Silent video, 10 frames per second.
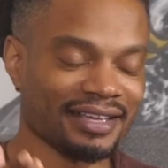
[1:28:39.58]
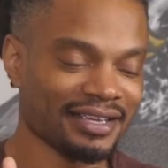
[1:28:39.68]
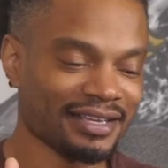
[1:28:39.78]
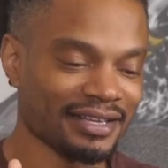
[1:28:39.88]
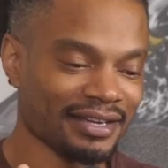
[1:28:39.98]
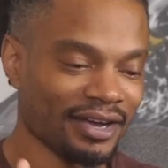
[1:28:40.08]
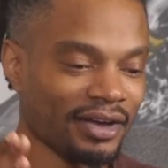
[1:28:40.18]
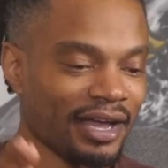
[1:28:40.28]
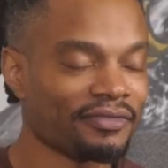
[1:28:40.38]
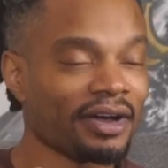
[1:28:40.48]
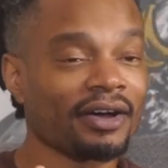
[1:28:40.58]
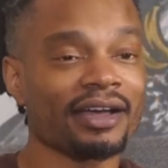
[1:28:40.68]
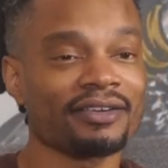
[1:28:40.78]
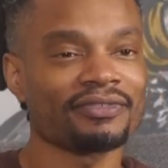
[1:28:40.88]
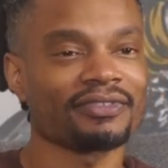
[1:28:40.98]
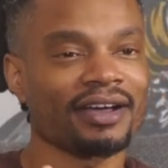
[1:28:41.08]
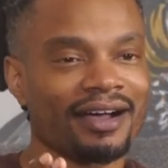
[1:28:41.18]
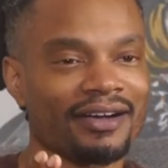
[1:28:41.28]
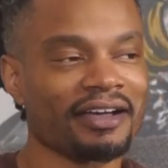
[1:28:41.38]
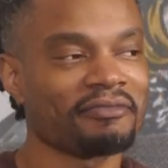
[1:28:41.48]
and I'll have I'll have
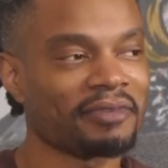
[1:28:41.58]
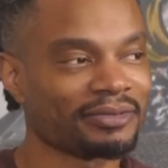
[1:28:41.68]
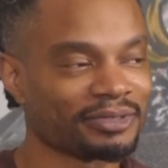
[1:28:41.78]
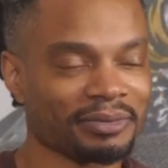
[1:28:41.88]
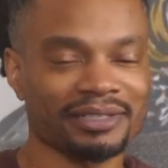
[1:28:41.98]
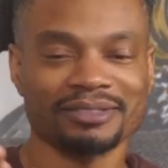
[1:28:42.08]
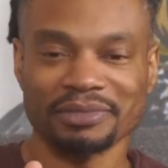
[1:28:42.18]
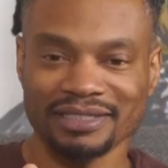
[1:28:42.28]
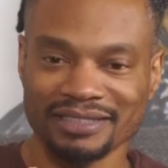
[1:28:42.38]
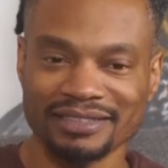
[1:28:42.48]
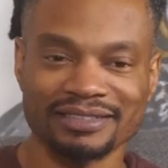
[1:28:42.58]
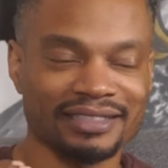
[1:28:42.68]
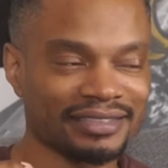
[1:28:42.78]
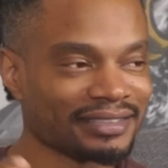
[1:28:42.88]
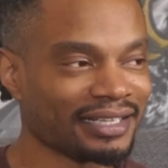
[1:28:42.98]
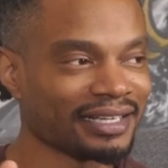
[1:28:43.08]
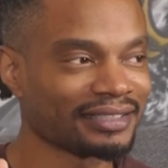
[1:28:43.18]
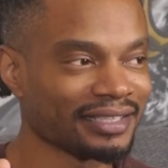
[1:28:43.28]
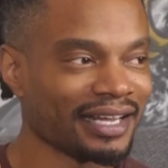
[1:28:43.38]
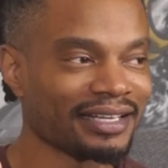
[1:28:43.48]
I'll have my responsibilities, the things that I
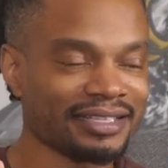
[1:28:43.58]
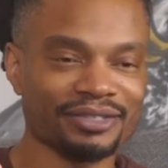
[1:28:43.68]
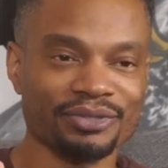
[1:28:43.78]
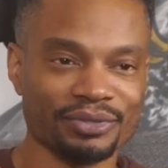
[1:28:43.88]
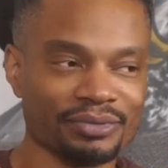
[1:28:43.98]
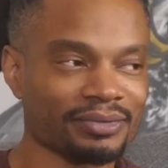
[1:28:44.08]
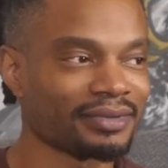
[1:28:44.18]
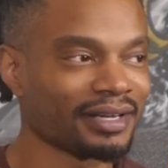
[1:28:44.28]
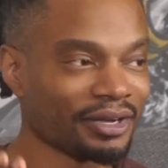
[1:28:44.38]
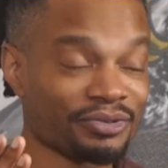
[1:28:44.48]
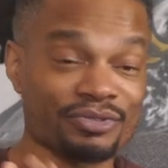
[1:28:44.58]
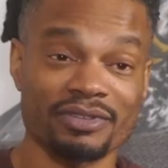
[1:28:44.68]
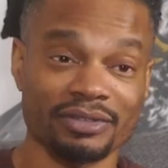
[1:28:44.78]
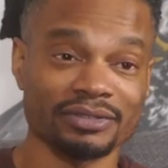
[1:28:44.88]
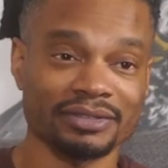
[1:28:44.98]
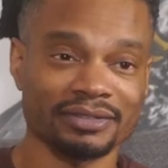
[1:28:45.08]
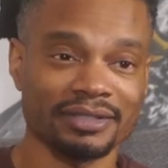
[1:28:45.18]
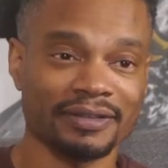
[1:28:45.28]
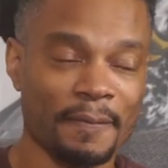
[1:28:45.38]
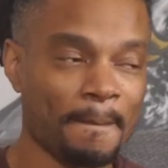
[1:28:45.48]
that I need to do, and I'll do those.
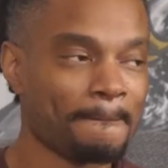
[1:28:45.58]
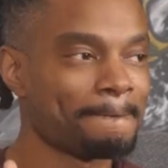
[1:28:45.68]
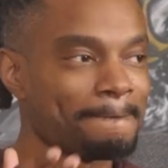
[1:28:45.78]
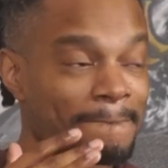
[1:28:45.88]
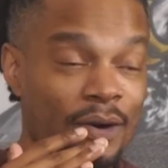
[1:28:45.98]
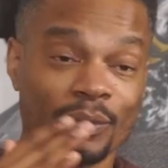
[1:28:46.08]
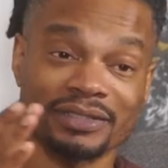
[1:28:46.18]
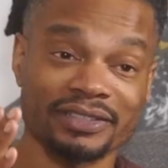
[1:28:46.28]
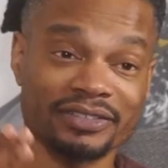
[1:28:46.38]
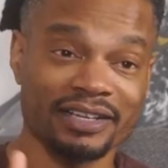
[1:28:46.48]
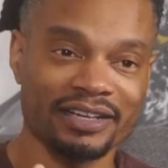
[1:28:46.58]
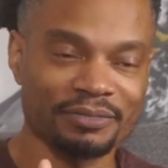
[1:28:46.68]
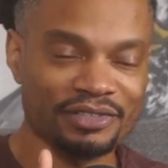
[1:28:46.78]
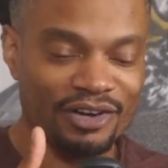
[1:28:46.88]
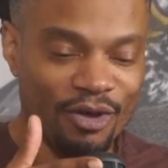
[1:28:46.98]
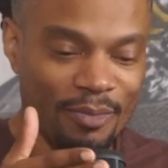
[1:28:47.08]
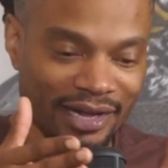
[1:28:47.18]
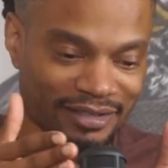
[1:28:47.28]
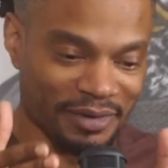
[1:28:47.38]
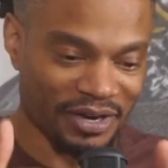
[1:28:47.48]
But once they're done, I'm just gonna go
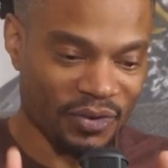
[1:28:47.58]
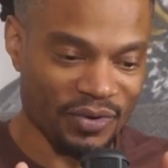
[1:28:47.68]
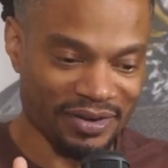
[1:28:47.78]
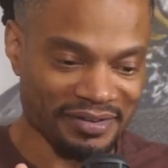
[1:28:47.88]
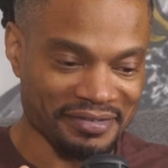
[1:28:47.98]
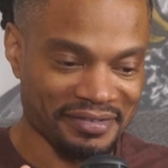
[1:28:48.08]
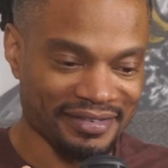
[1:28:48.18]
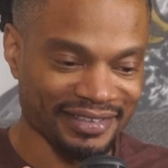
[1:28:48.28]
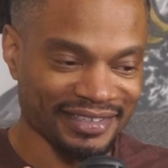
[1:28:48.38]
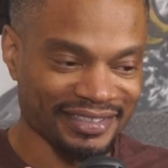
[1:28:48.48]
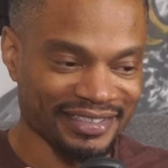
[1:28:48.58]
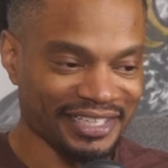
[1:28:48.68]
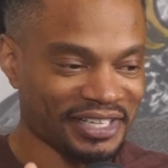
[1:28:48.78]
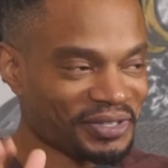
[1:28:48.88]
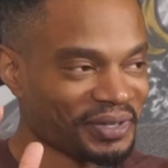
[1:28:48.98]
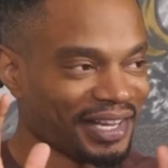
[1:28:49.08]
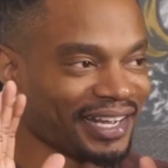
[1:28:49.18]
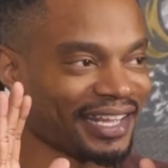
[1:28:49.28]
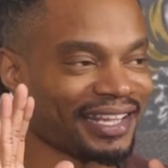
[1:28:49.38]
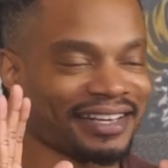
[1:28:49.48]
back to my corner so that I
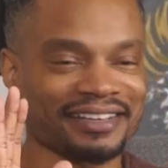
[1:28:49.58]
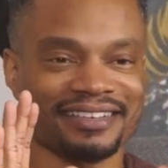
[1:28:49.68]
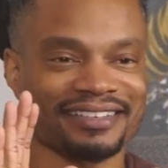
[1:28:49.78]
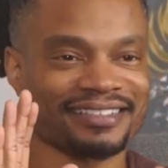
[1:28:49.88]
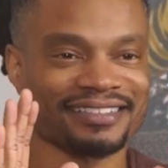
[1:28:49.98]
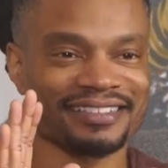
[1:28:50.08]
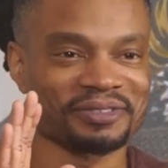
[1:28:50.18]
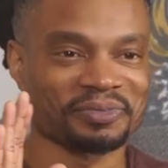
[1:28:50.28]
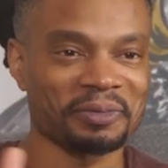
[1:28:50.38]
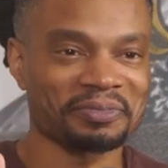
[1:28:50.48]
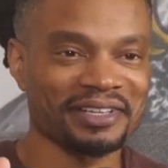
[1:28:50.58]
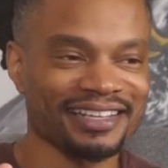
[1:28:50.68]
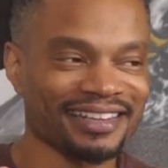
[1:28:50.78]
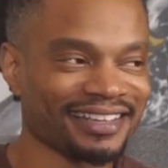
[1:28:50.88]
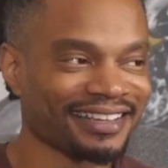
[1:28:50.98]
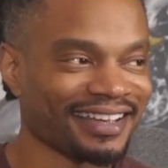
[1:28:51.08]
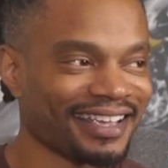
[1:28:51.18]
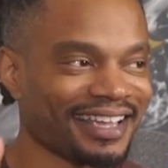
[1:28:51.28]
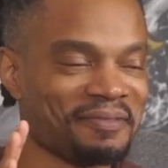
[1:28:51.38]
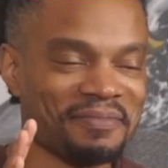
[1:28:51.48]
can't disrupt anything. I
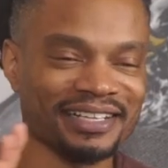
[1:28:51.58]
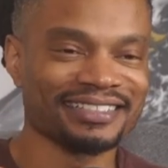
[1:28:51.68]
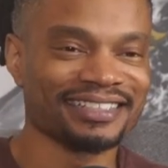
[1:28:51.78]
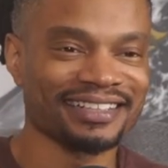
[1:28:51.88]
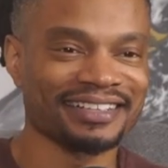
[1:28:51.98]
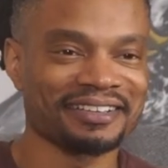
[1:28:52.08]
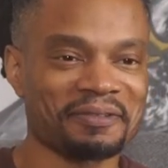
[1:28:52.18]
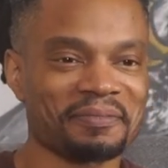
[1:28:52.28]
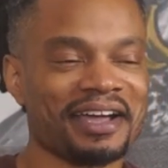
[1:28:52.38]
can't mess anything up.